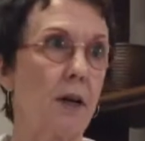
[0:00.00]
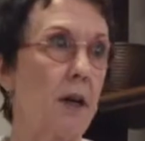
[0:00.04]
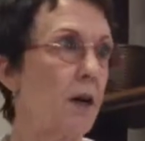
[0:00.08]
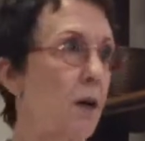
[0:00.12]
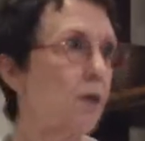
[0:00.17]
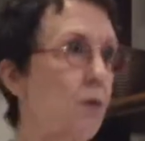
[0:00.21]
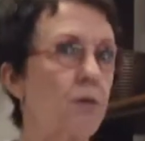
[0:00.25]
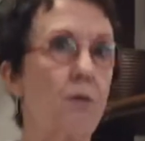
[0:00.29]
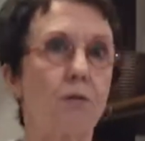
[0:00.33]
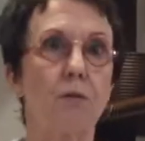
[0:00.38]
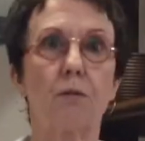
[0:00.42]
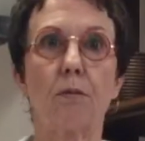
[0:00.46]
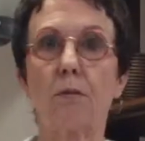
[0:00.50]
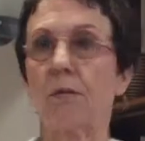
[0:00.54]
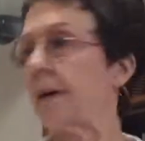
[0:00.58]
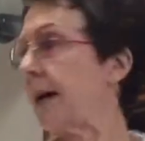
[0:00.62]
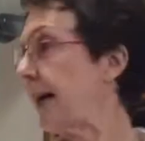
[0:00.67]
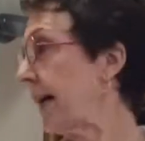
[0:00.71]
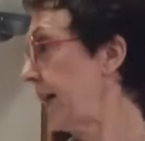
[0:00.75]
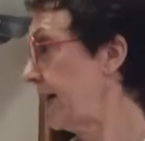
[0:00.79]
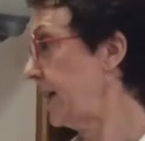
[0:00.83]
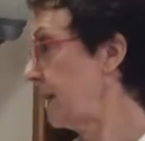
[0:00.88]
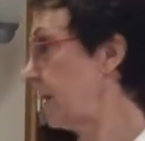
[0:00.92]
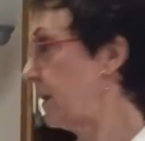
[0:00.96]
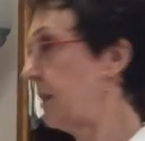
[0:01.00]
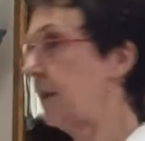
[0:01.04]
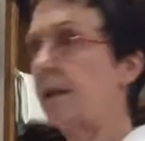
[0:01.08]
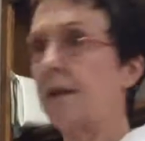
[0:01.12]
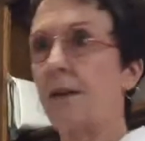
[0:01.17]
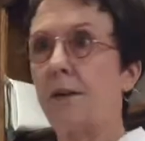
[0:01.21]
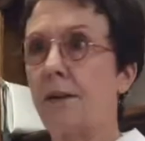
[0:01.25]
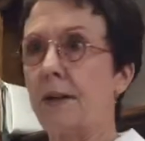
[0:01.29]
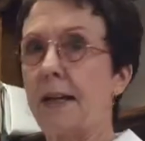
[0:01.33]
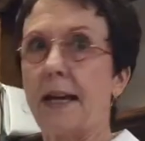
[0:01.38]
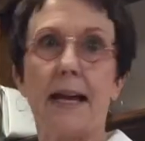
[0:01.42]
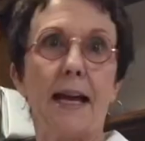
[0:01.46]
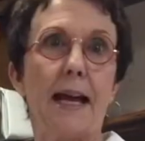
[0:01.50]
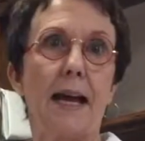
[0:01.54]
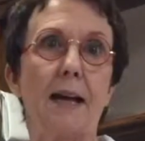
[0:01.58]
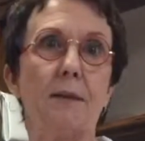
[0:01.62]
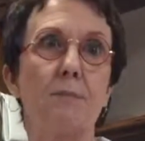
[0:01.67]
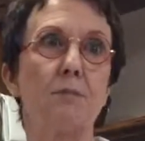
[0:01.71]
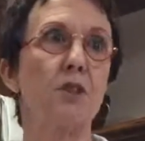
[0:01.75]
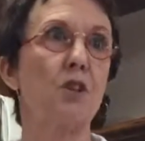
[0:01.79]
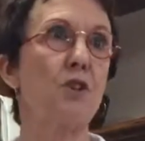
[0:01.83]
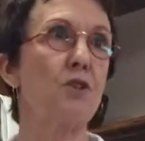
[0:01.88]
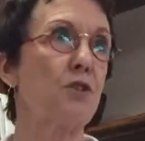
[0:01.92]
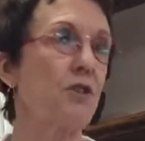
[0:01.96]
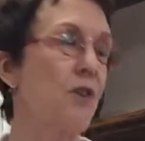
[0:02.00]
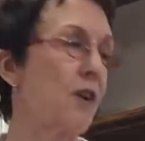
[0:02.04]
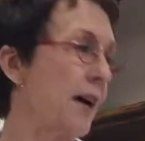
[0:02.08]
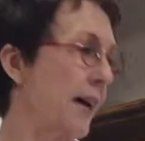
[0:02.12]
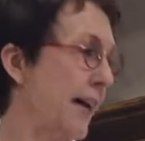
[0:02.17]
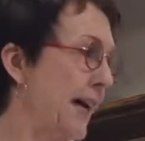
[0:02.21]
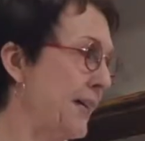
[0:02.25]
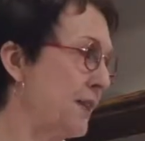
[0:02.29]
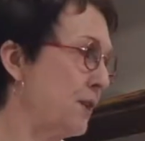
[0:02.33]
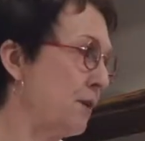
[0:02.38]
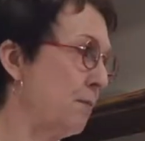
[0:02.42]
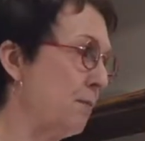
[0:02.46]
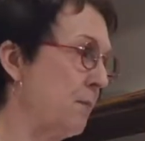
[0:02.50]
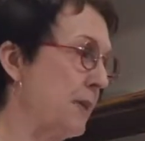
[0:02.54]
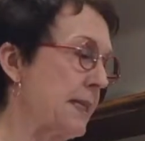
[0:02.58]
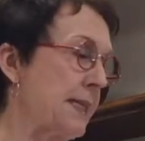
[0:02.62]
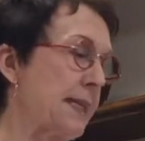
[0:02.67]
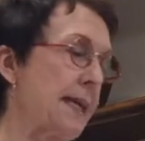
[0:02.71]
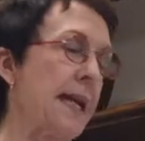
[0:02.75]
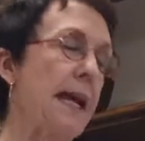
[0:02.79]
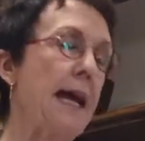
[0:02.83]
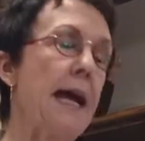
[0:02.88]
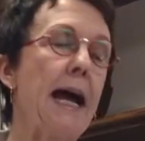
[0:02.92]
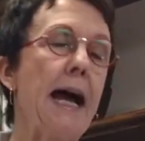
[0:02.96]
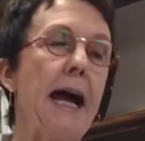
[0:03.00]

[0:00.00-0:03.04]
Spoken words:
Oh, great. Okay, I'm so sorry I had to miss it.